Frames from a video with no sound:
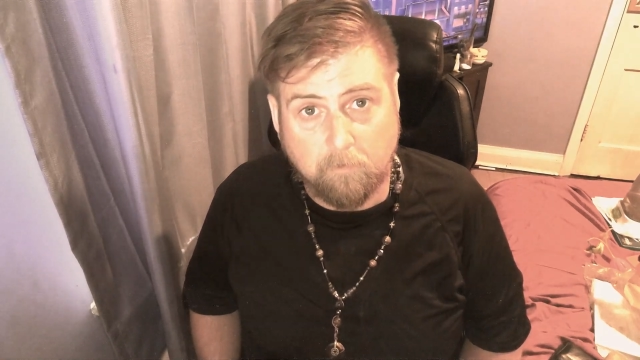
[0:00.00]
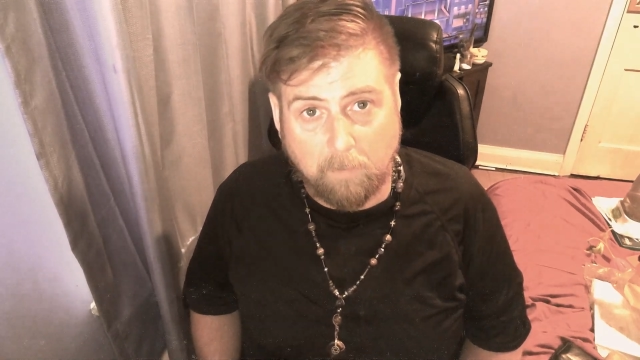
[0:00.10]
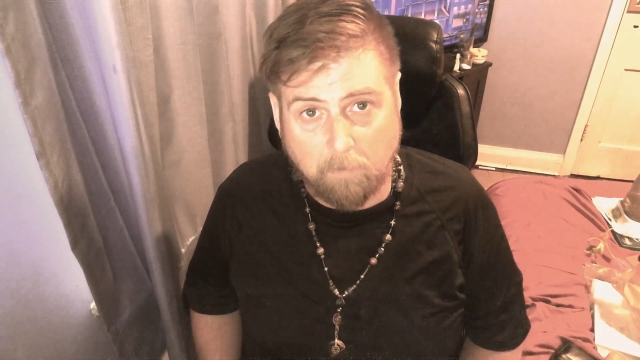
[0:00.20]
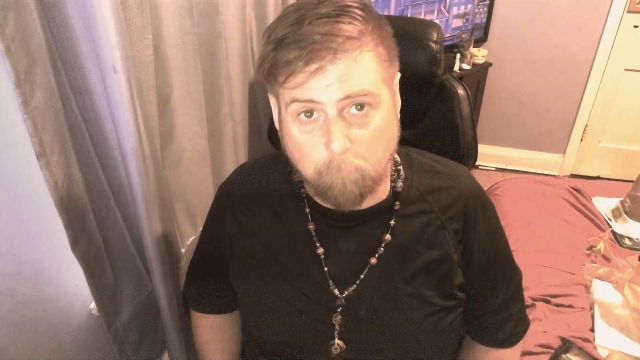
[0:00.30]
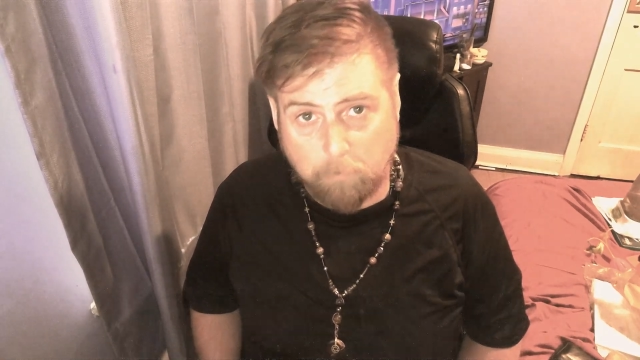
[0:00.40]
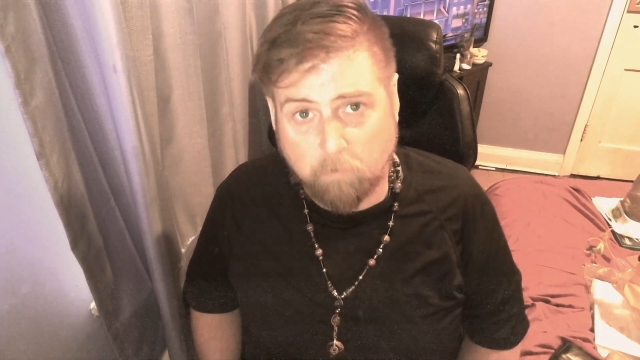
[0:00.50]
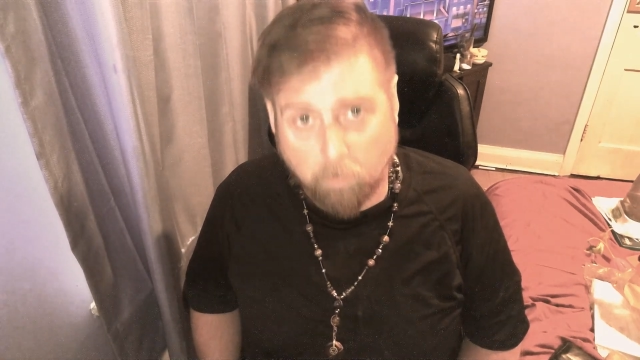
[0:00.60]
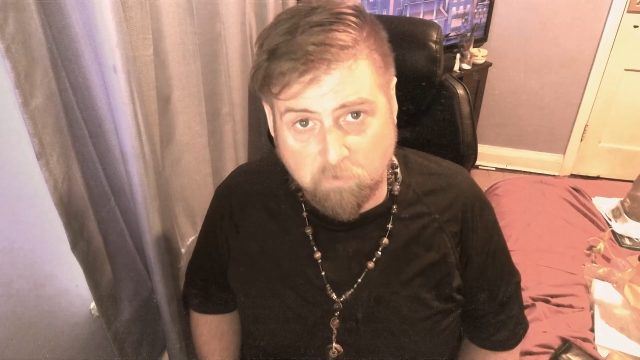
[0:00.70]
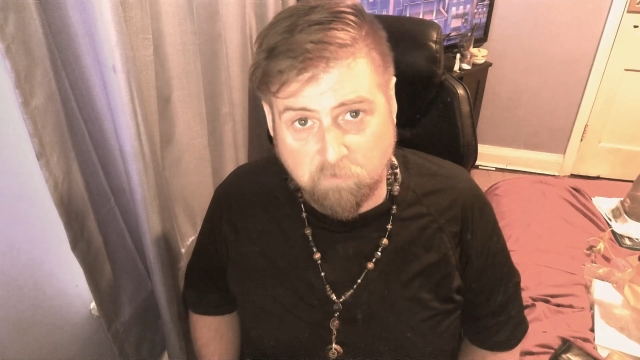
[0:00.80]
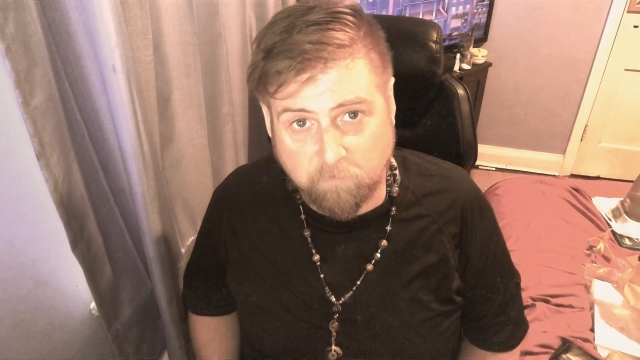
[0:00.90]
And be
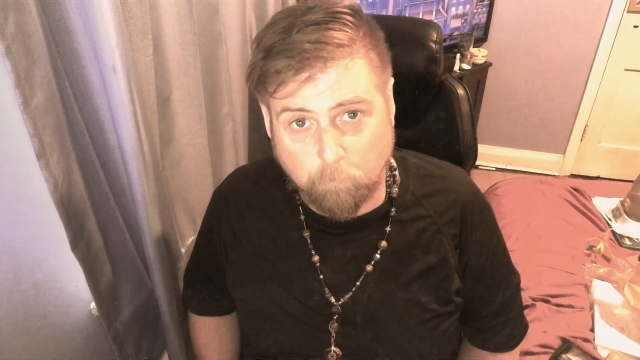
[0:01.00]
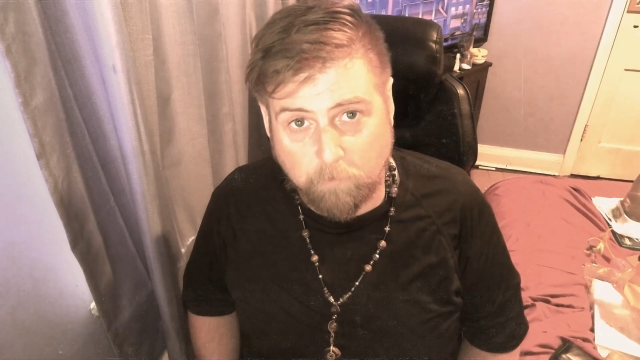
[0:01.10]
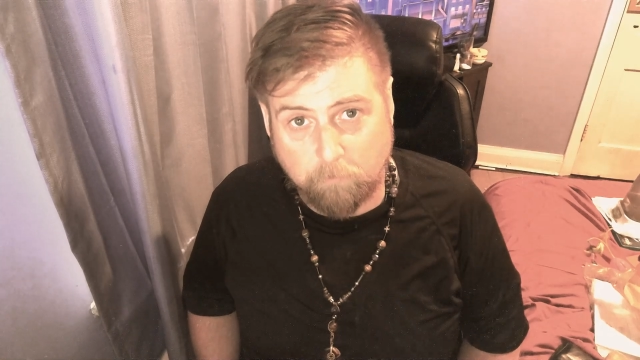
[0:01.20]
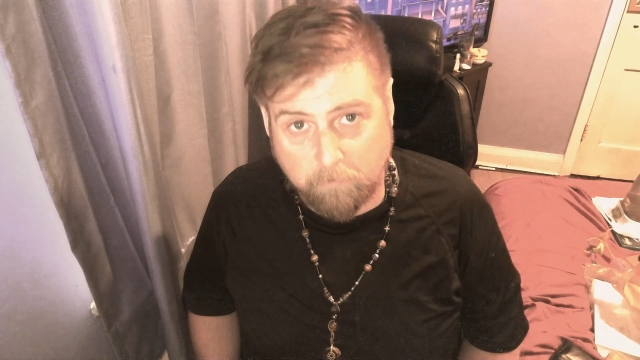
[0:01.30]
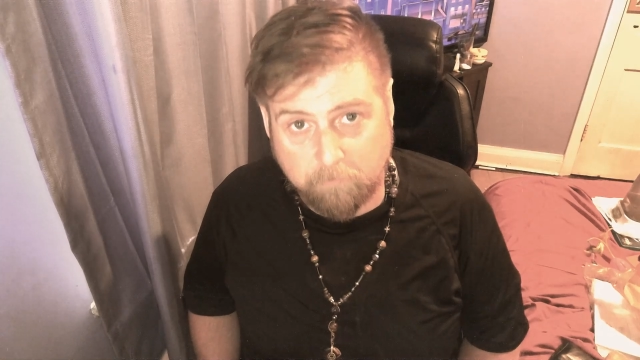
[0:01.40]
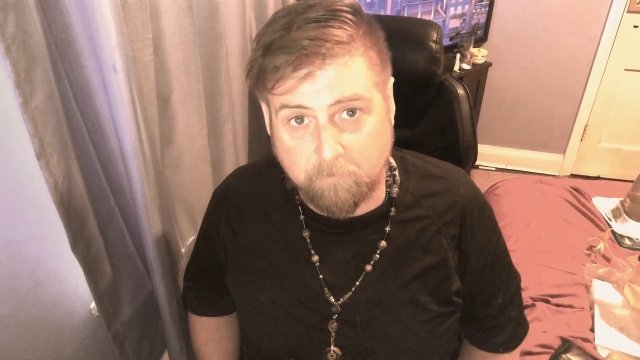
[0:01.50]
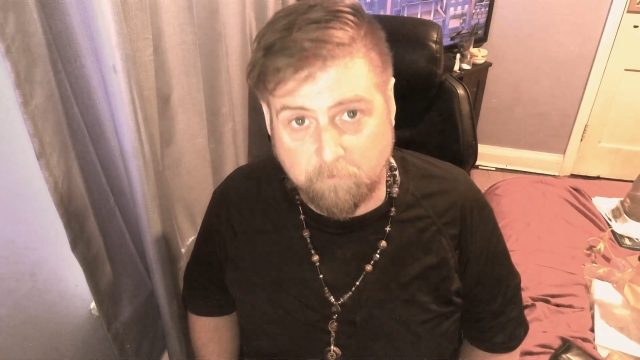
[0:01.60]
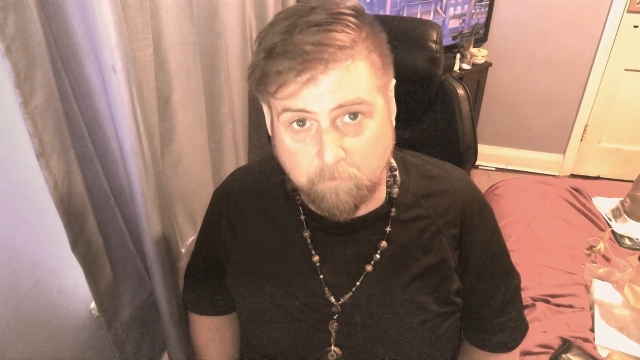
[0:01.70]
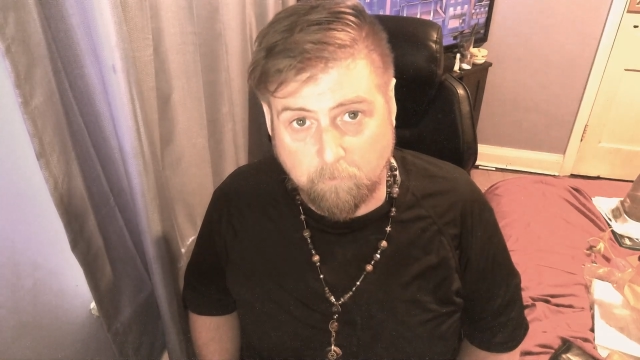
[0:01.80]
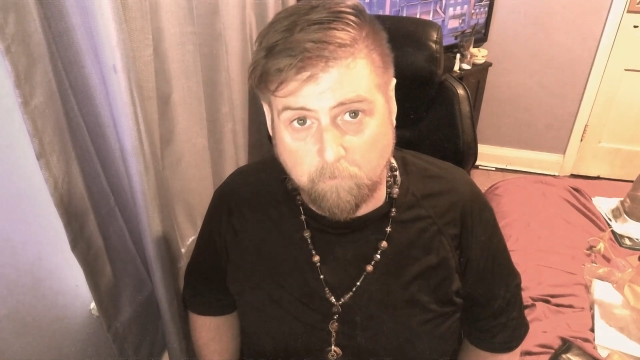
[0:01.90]
conscious of what you listen
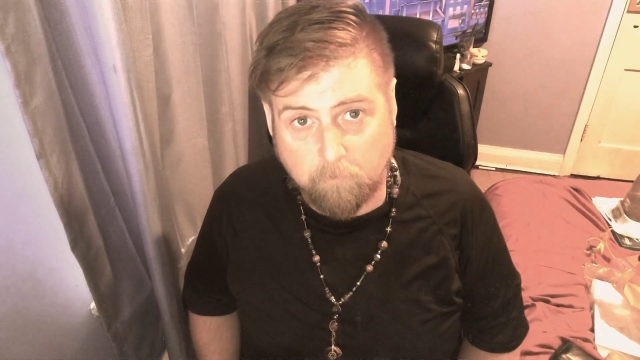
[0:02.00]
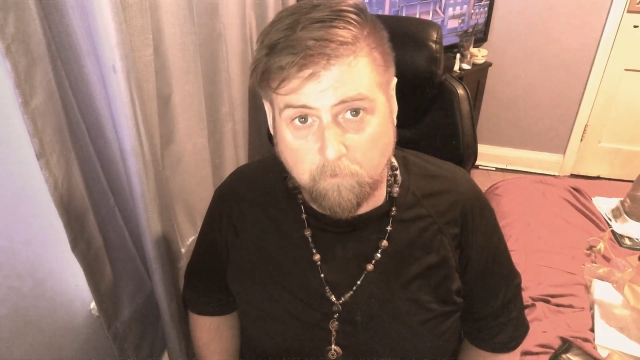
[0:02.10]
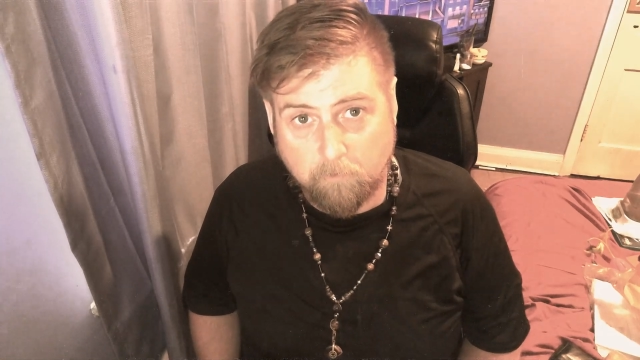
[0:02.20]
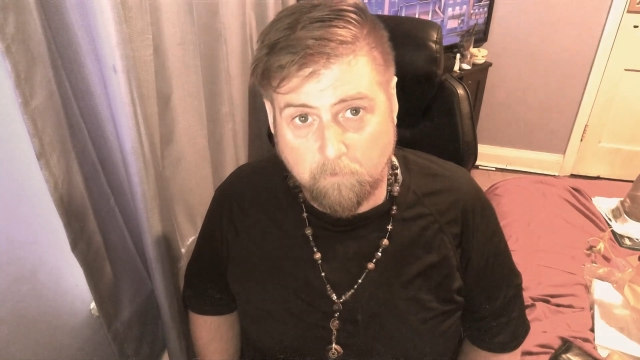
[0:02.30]
to